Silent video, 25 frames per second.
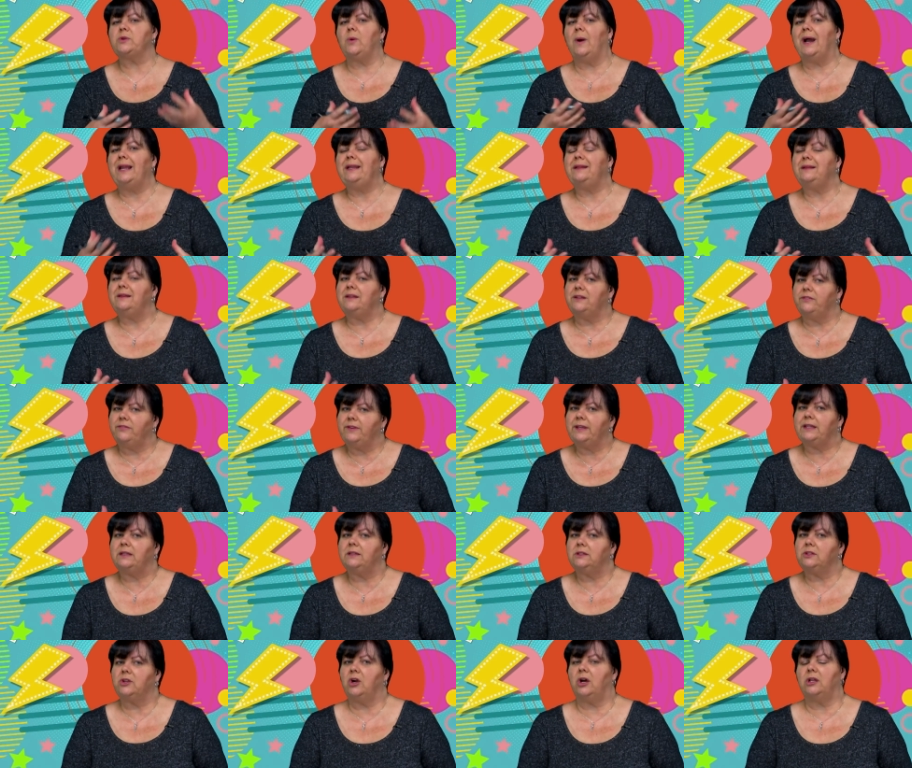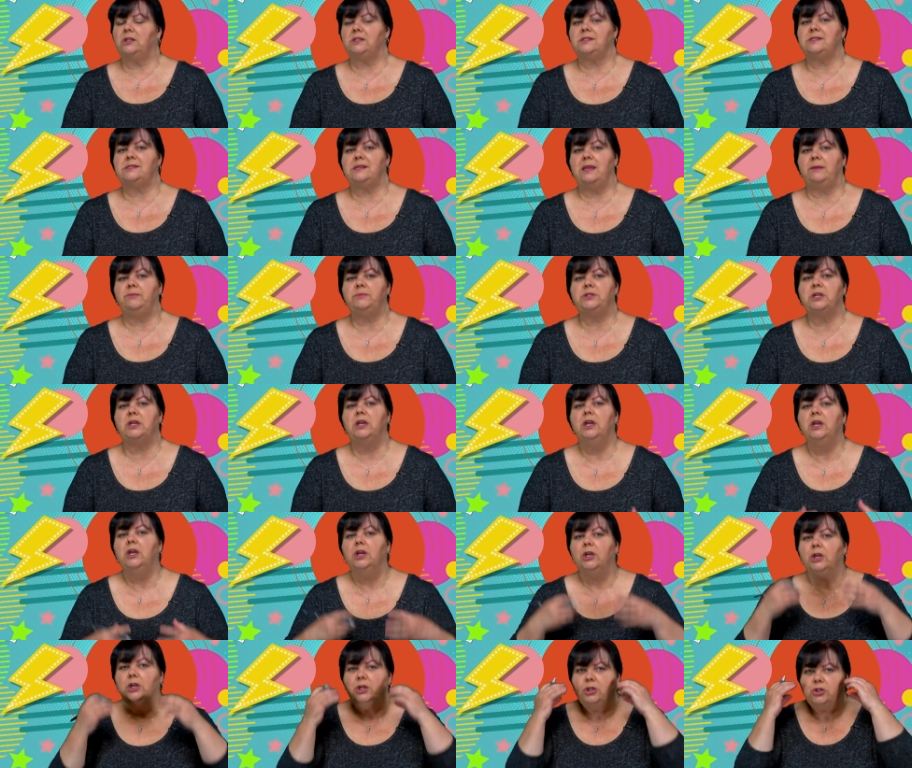was quite a difficult concept
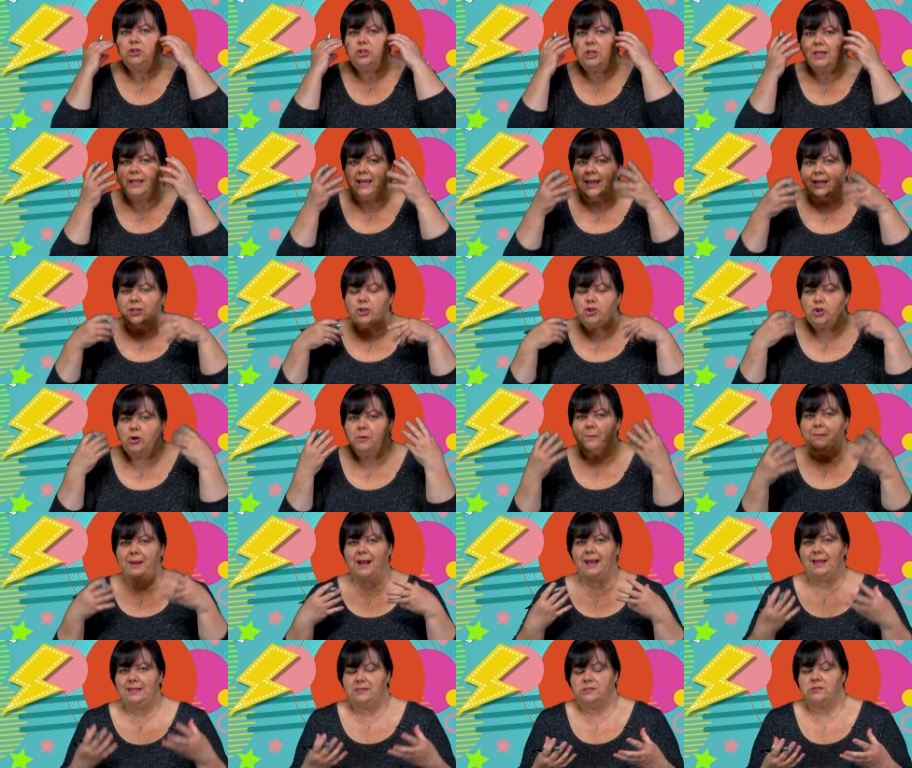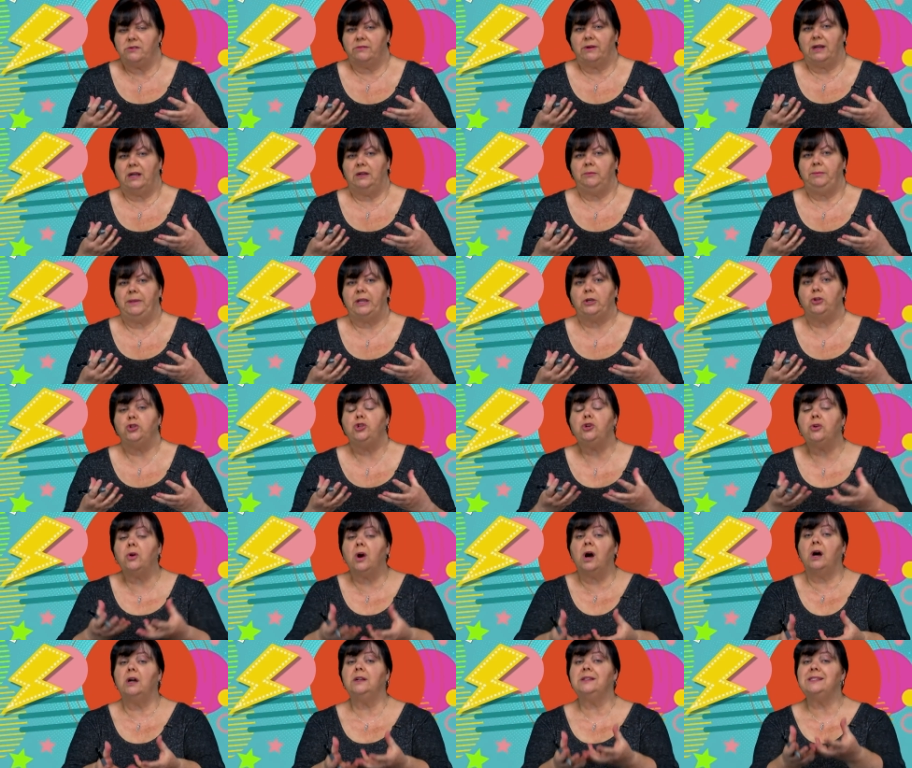to get your minds around because you
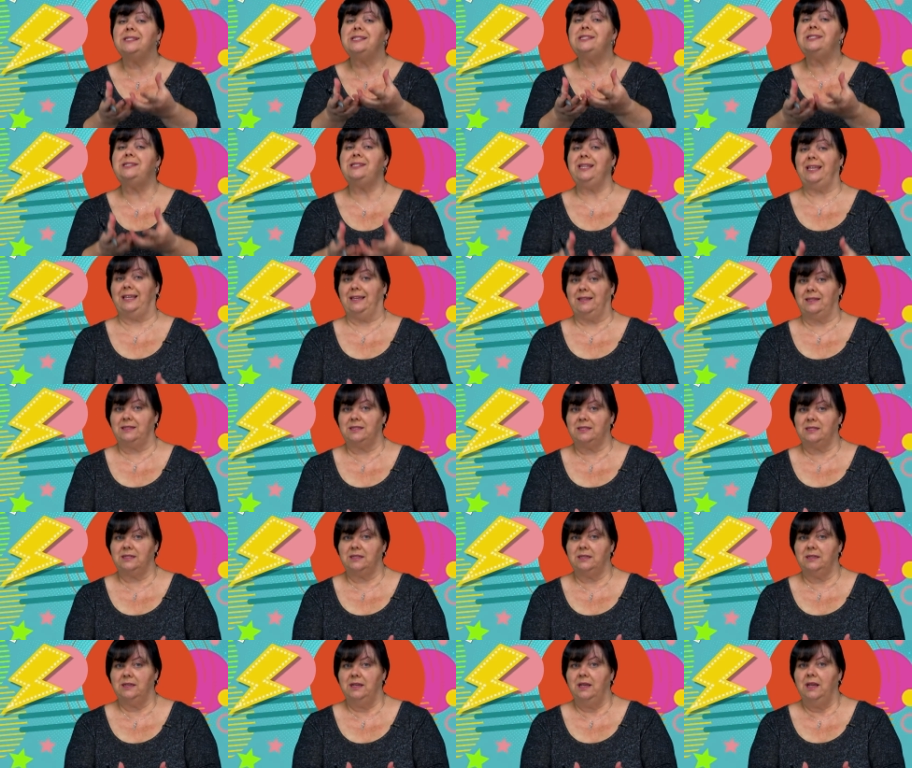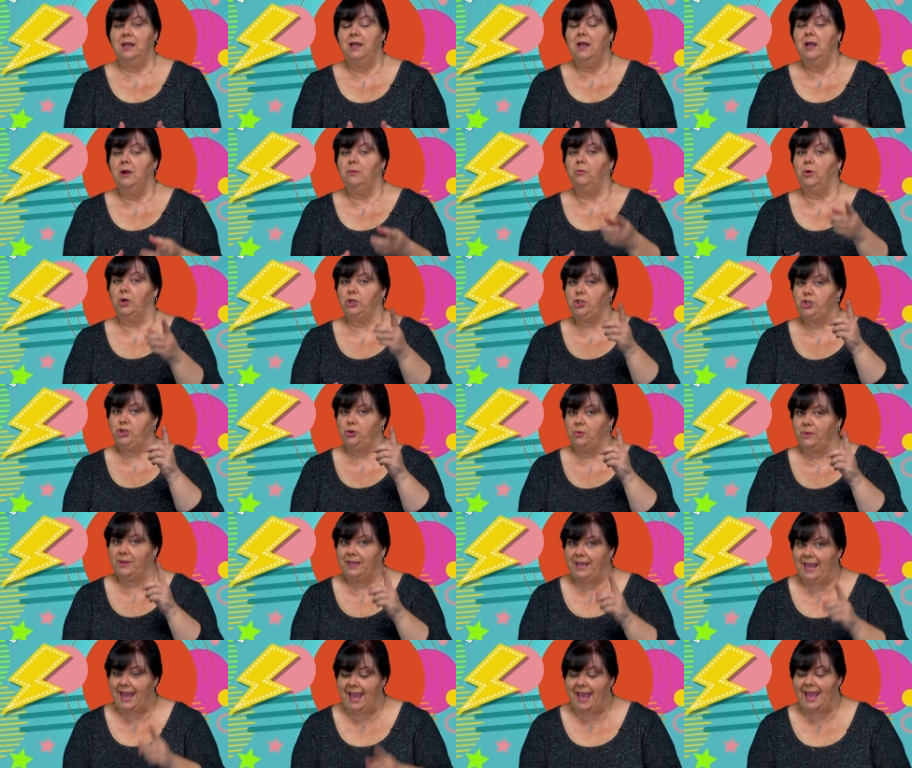can't see it. What you
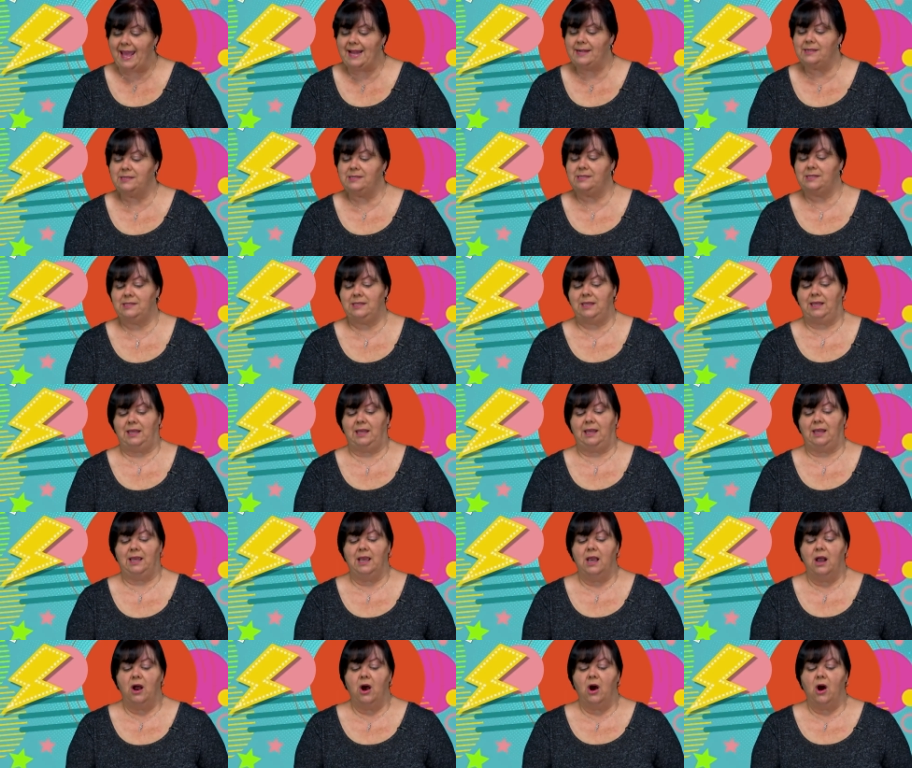can see